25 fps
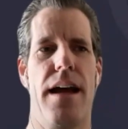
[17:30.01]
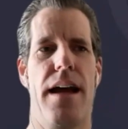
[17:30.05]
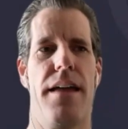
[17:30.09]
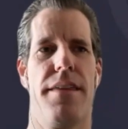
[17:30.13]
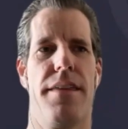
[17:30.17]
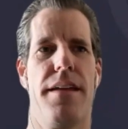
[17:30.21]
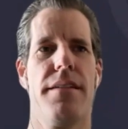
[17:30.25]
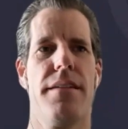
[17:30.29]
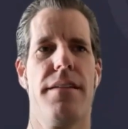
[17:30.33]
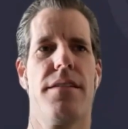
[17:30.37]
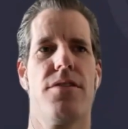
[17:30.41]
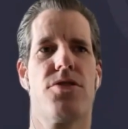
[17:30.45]

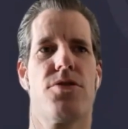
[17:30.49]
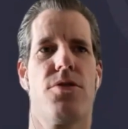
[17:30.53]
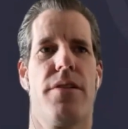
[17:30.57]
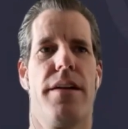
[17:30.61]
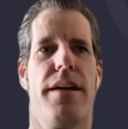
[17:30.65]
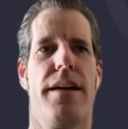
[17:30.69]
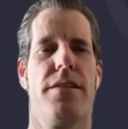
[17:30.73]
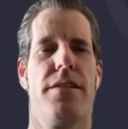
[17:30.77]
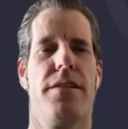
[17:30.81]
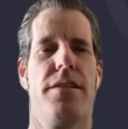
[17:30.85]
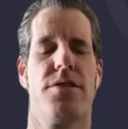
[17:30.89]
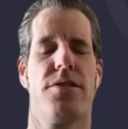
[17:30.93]
i think the
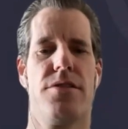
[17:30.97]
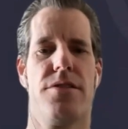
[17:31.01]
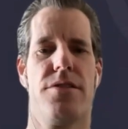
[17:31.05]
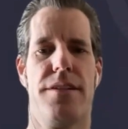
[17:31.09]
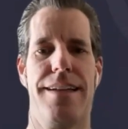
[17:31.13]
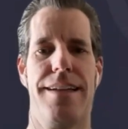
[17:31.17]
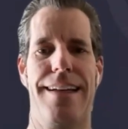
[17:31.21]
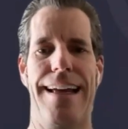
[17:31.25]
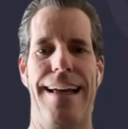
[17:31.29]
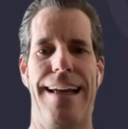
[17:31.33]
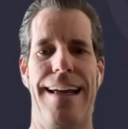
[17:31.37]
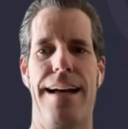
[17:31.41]
short answer is
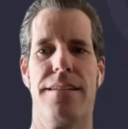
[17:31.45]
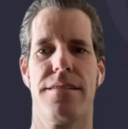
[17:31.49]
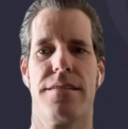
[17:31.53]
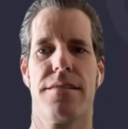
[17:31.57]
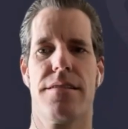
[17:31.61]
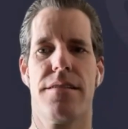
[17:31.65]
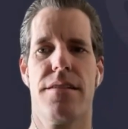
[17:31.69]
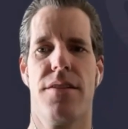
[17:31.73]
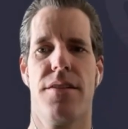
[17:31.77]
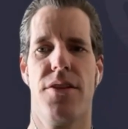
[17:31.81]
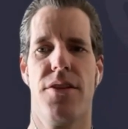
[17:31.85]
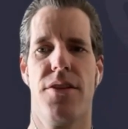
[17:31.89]
yes